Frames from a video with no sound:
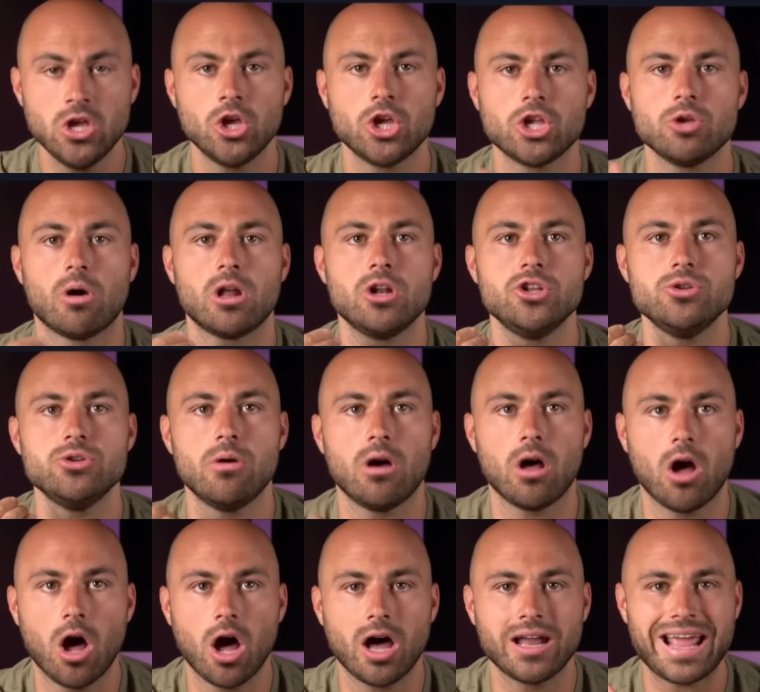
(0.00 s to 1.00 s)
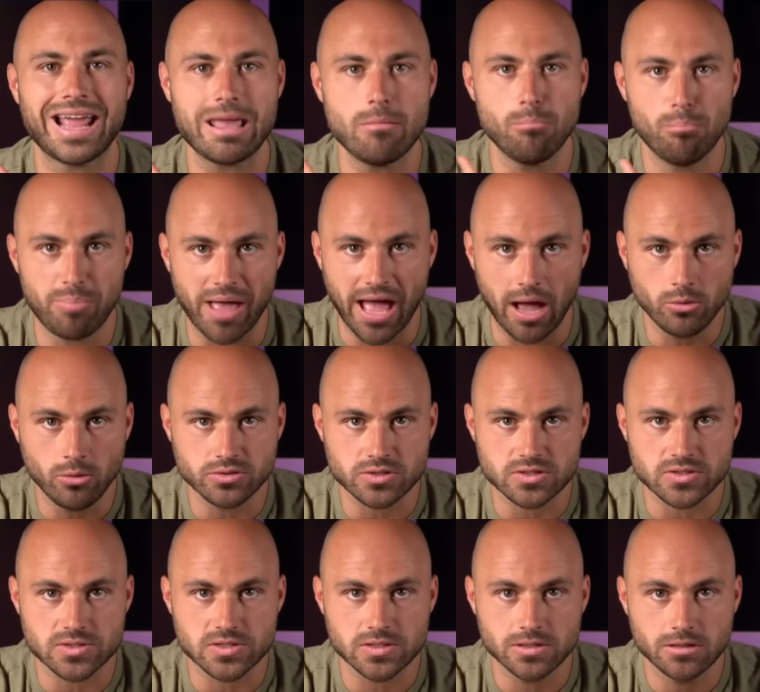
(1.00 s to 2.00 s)
You want to do it on a
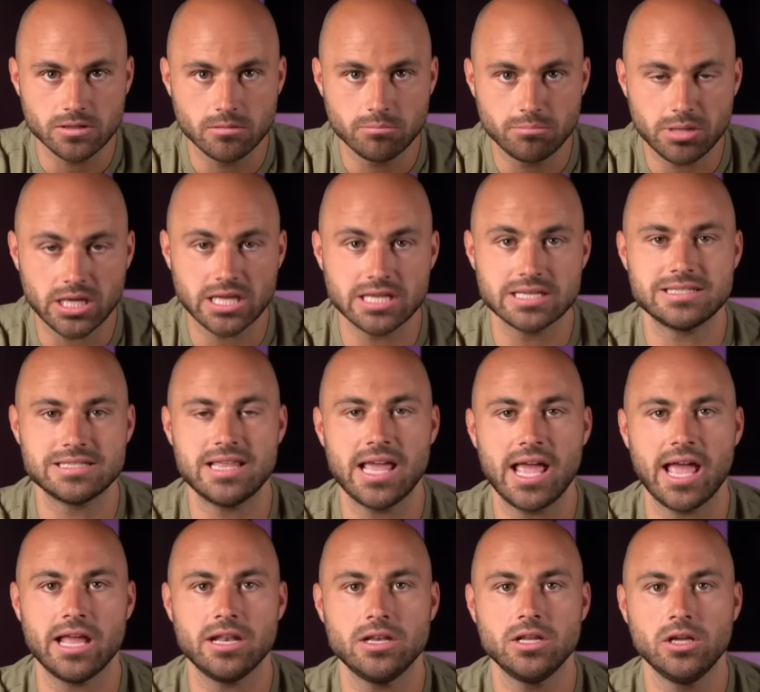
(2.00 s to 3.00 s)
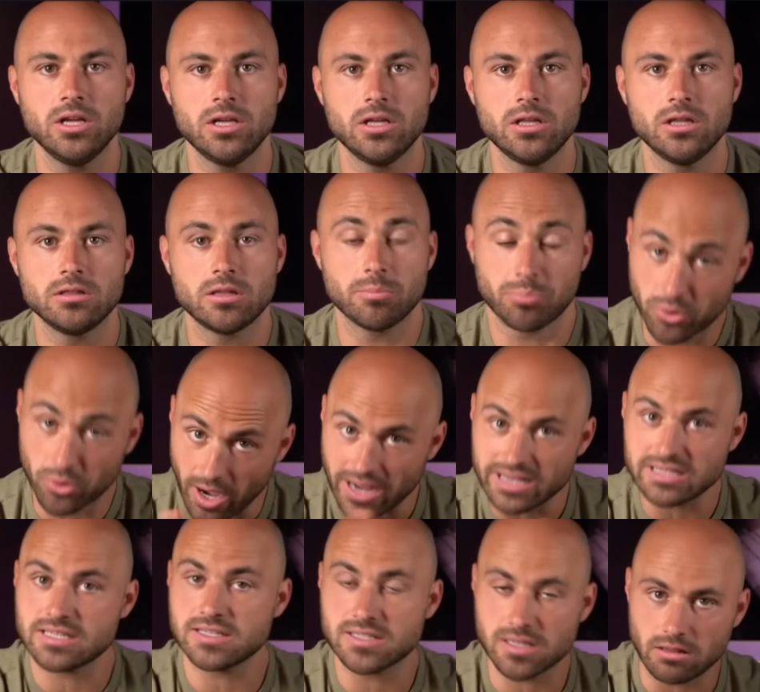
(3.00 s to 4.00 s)
bounce, because then the
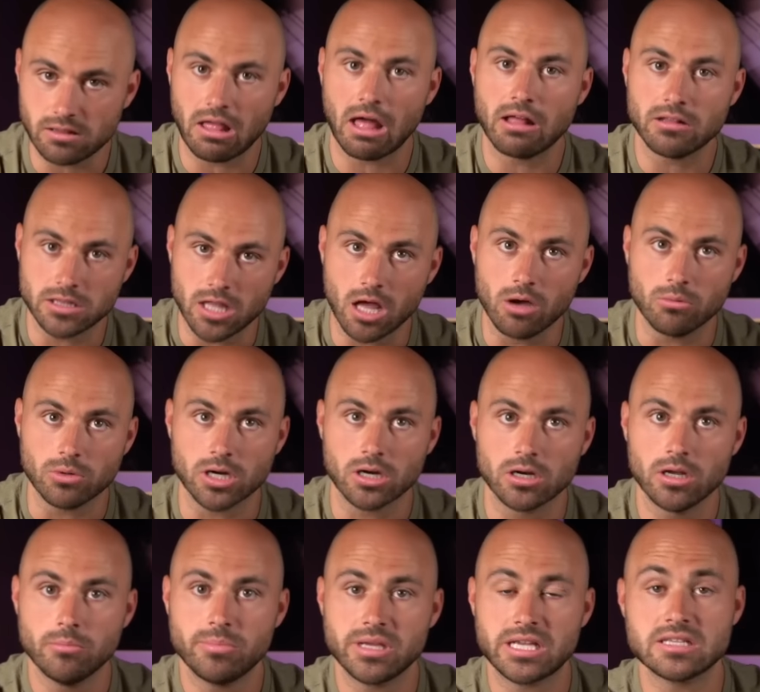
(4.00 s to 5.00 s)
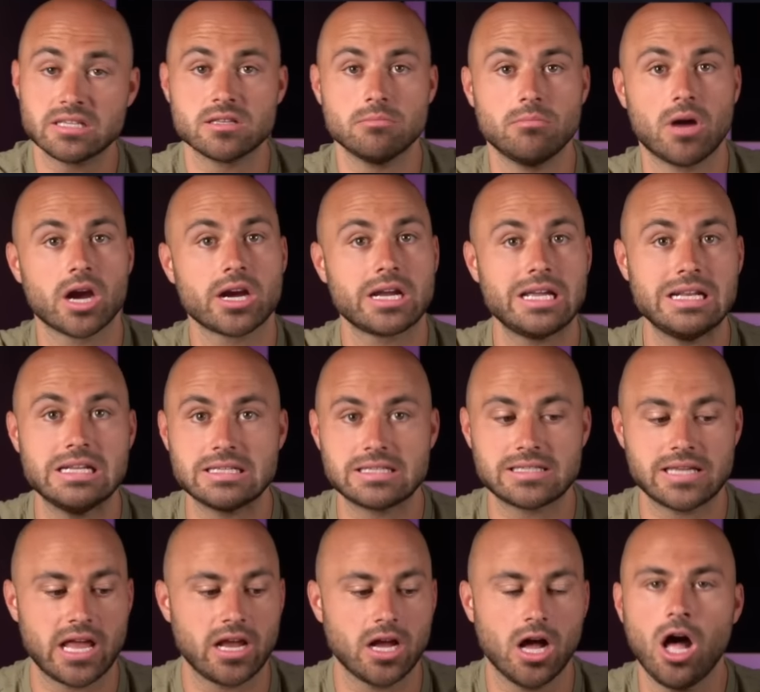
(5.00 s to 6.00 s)
price is a lot lower, because the market is
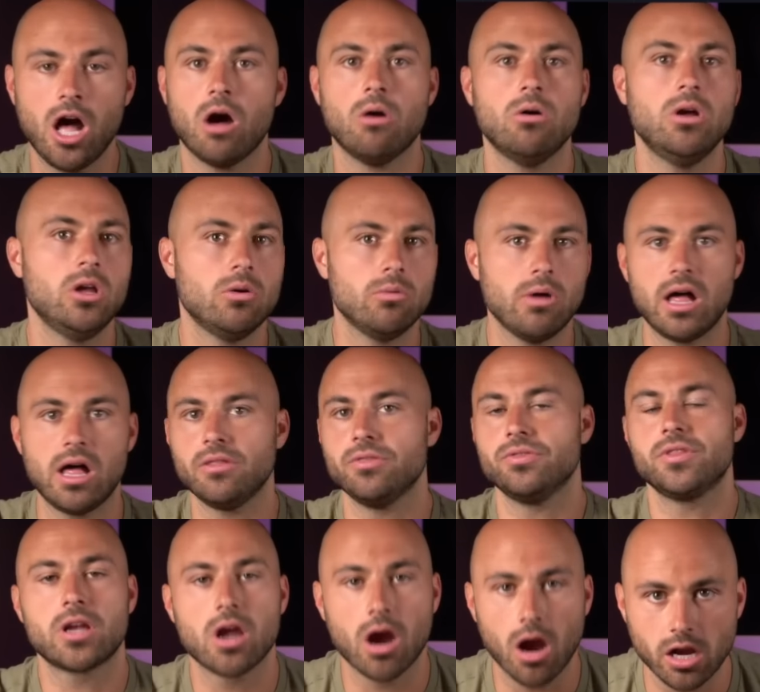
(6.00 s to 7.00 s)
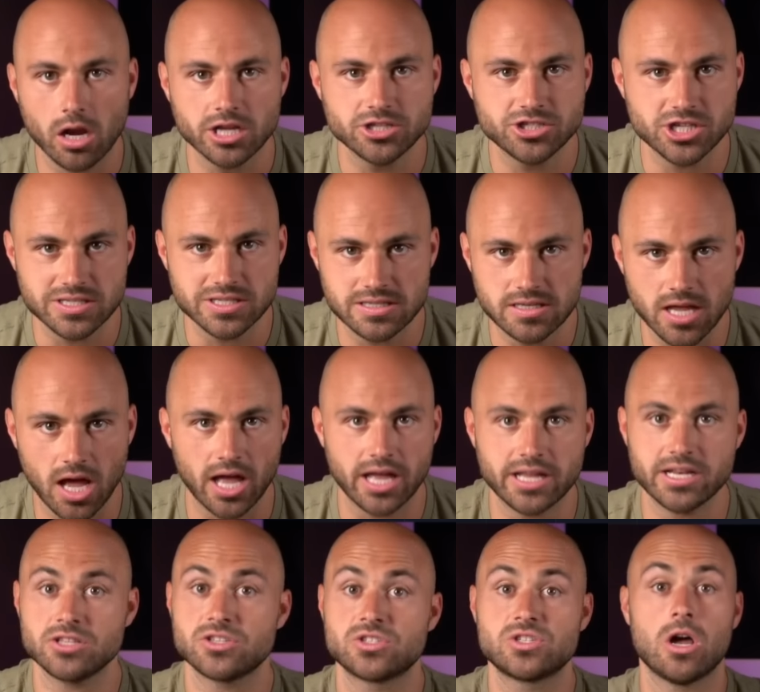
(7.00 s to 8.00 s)
saying, oh, well, the carnage is done.
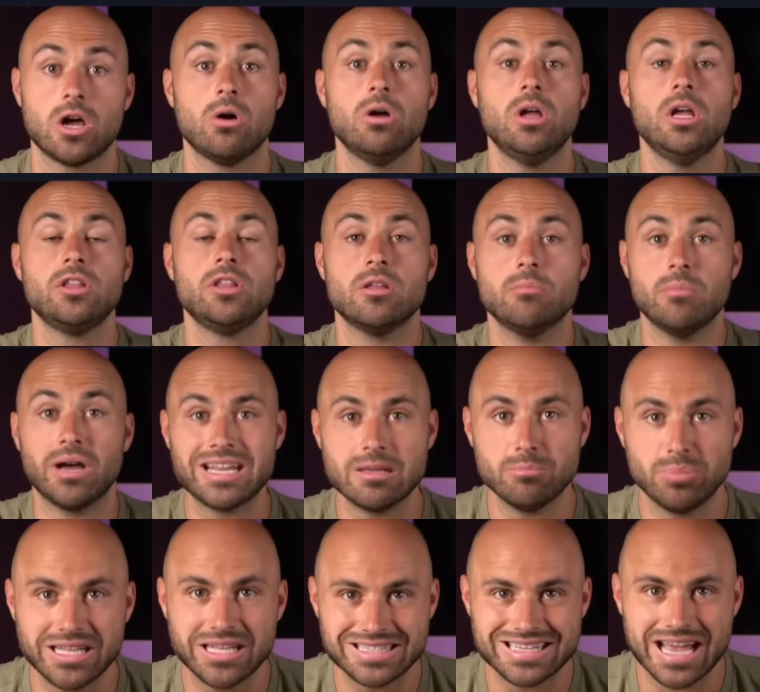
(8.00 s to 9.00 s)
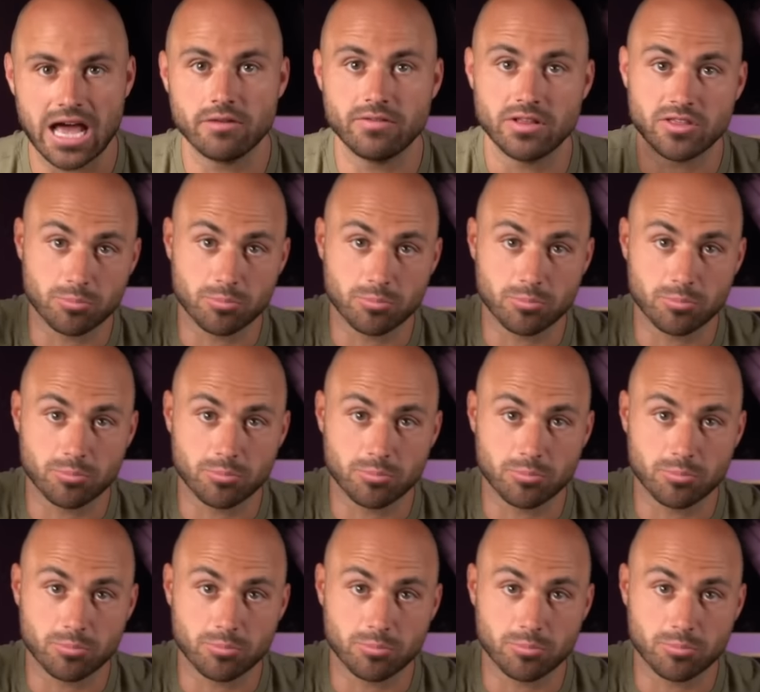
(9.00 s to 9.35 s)
And so the money bleeds out of it.